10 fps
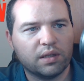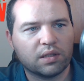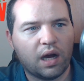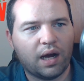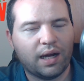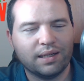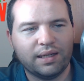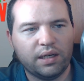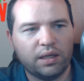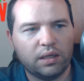It's a hot
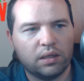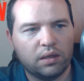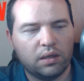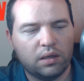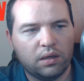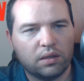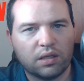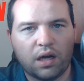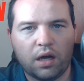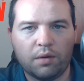day. It's
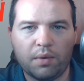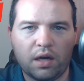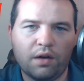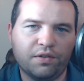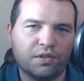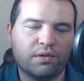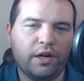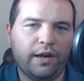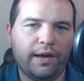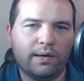hot in my office
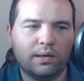right now.